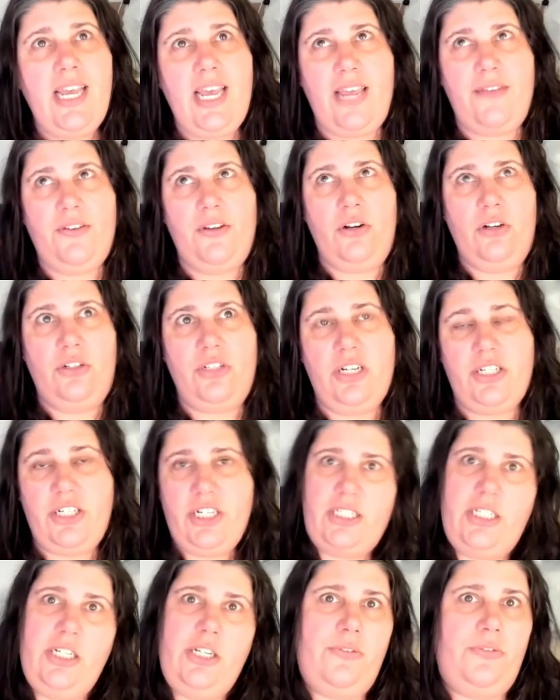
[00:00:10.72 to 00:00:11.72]
If you're not
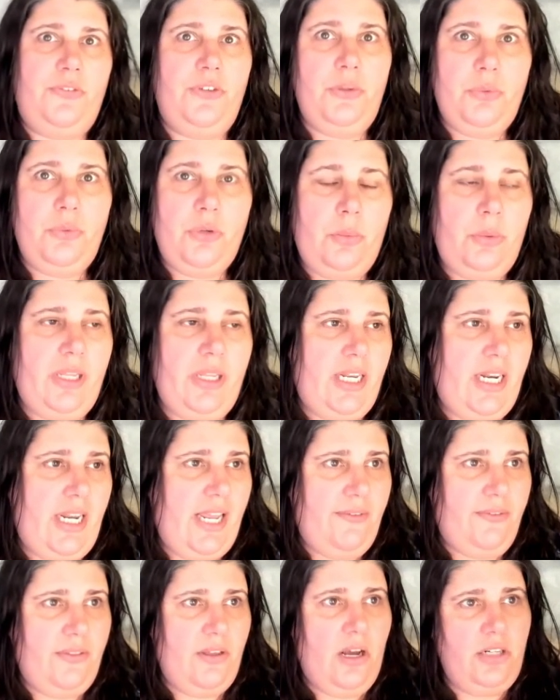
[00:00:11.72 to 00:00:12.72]
digesting your food properly, and
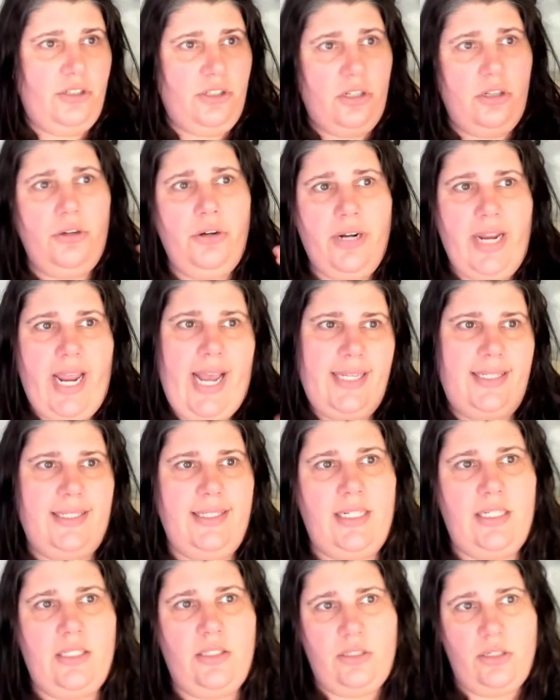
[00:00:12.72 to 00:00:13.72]
if the hydrochloric
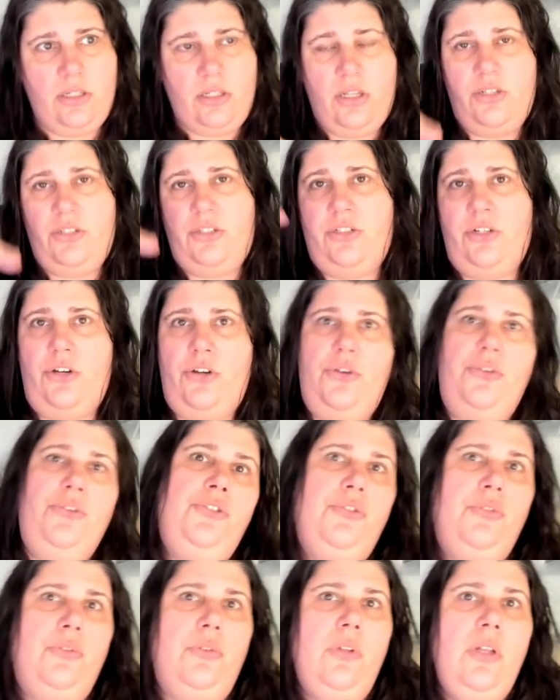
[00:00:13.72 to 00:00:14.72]
acid is too close to
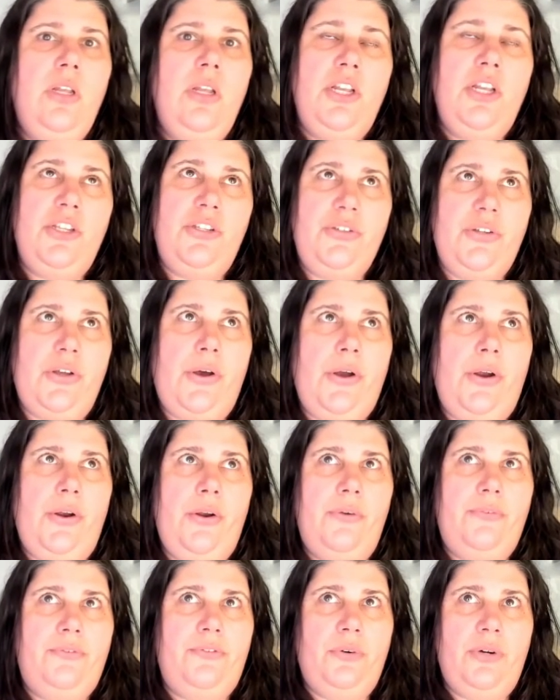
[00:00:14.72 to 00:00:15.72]
neutral, so
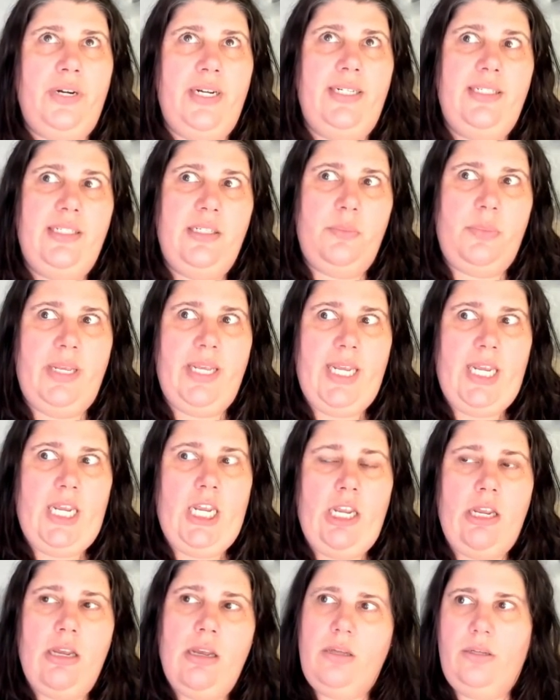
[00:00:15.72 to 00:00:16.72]
for it to
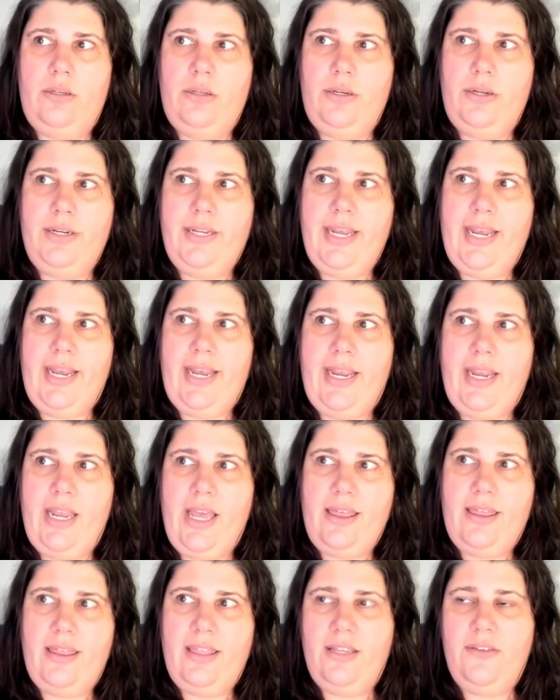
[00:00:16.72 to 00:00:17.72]
be, okay,
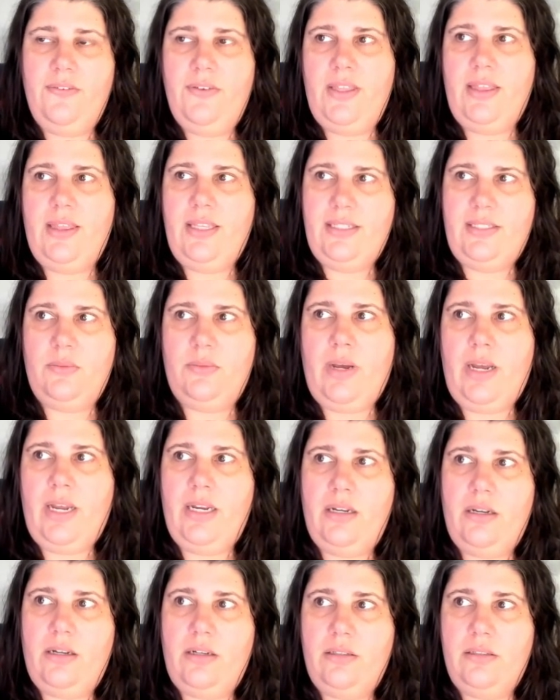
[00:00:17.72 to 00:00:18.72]
think of it this
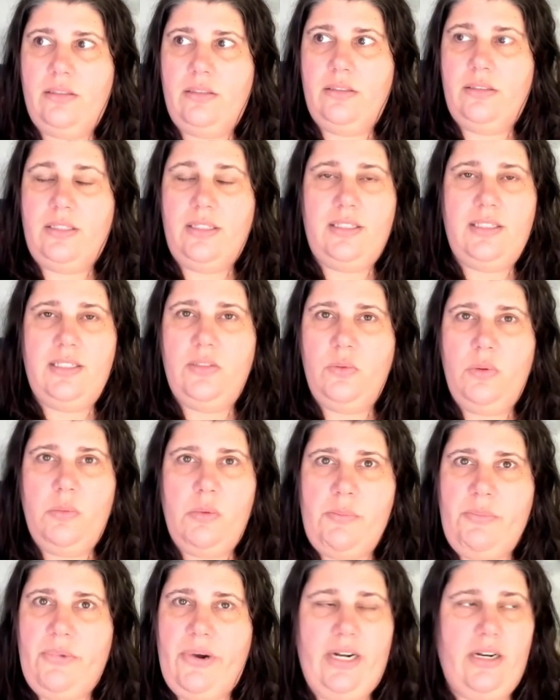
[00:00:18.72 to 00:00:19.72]
way. This is where
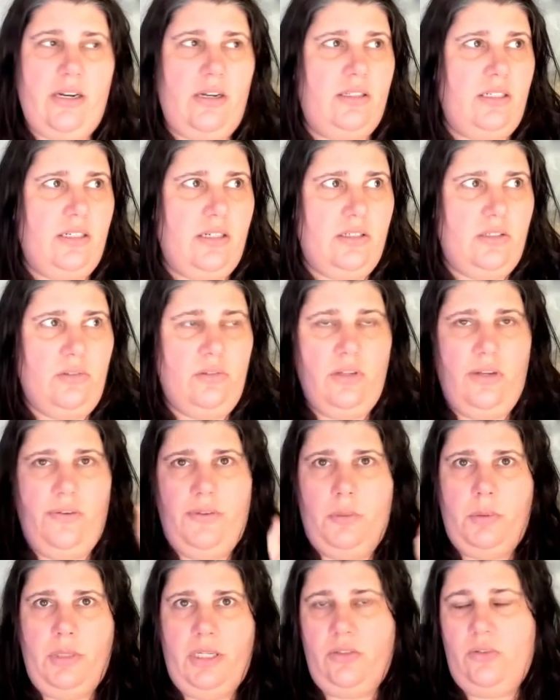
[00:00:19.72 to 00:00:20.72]
my brain goes. It goes all over
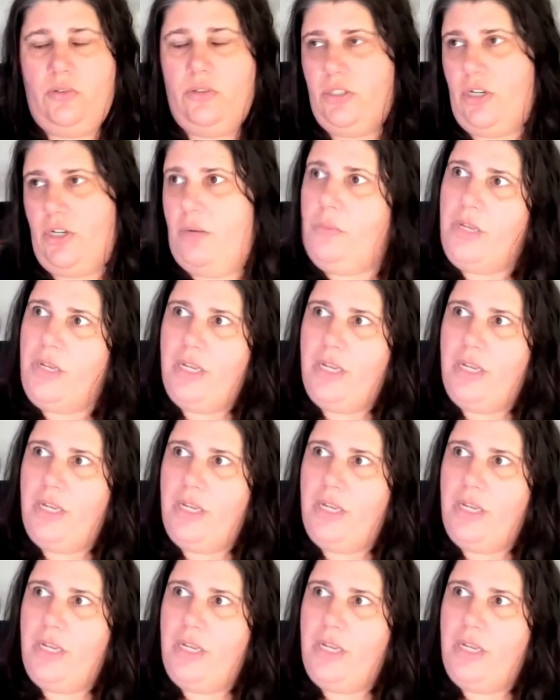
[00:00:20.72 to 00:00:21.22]
the place all the time.